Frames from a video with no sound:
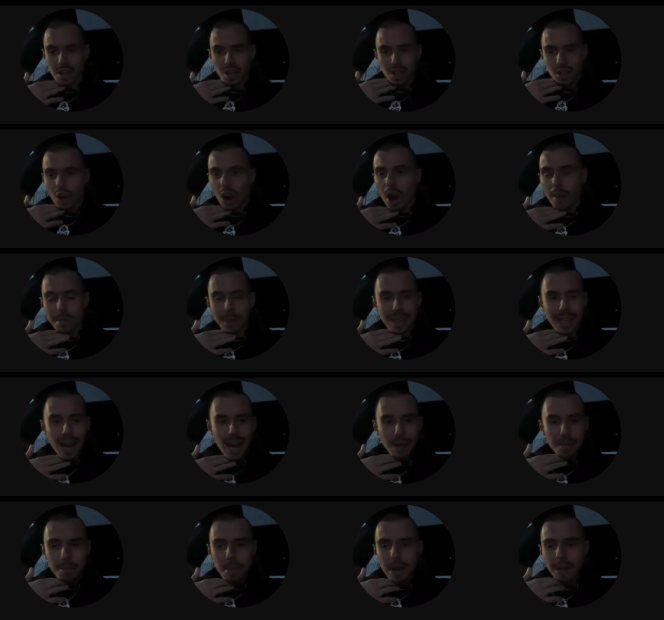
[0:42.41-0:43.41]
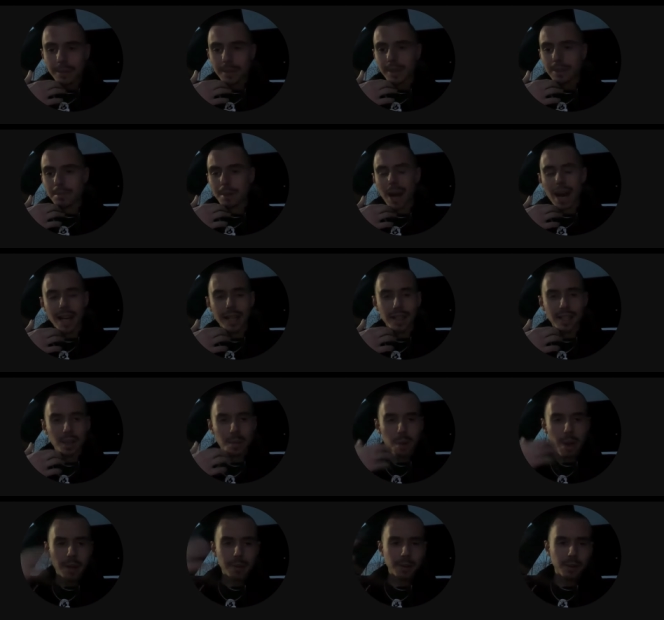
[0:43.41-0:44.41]
copycat method, pioneer
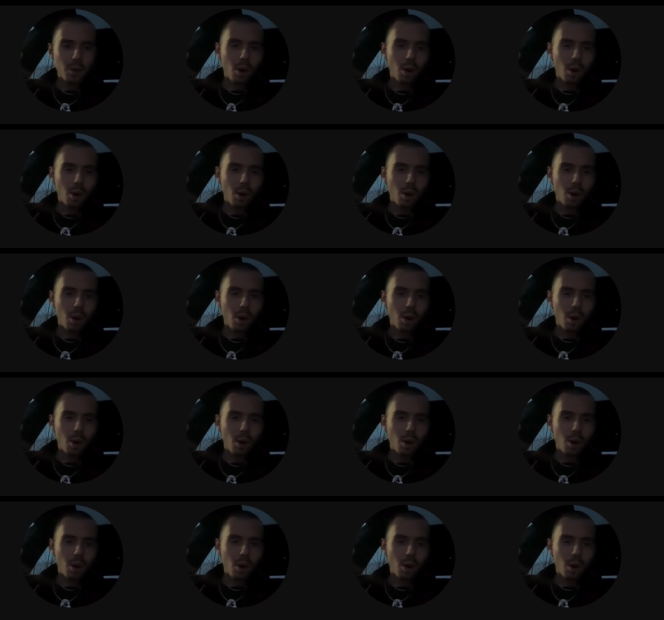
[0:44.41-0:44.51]
method.